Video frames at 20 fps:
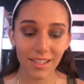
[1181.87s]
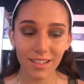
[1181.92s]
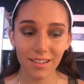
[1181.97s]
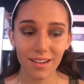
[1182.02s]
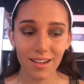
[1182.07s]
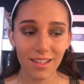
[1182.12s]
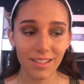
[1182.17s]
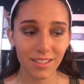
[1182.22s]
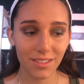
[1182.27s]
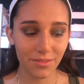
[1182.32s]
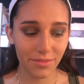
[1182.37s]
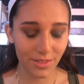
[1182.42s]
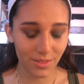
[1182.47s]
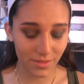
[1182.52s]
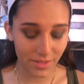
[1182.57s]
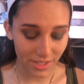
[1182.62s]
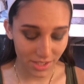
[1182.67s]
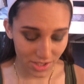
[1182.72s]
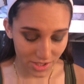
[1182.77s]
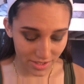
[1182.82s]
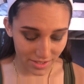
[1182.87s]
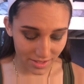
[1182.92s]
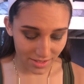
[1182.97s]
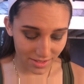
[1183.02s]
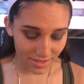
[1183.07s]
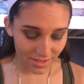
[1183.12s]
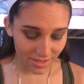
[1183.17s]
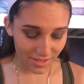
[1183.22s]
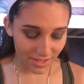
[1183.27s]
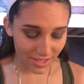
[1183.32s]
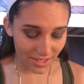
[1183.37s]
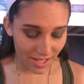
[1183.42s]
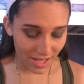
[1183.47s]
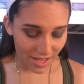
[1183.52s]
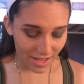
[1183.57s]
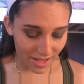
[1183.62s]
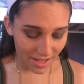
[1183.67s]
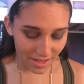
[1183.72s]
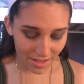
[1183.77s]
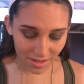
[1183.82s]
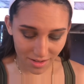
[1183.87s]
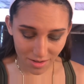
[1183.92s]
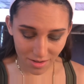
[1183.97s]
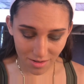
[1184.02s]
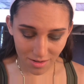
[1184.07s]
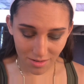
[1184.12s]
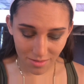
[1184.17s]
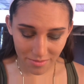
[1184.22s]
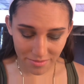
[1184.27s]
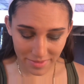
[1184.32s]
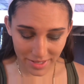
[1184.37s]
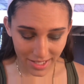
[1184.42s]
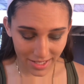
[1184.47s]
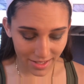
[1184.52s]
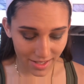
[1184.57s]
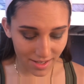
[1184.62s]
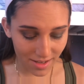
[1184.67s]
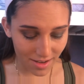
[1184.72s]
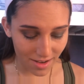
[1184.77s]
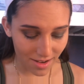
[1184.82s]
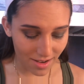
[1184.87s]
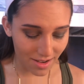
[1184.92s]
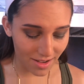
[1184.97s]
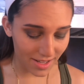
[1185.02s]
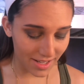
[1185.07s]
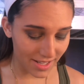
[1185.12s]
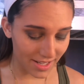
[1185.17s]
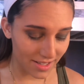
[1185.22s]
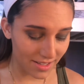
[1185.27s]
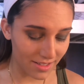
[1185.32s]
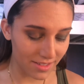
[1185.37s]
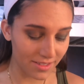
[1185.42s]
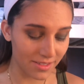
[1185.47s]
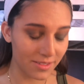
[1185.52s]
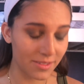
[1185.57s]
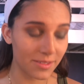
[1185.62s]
God, this foundation isn't set. Oh my god.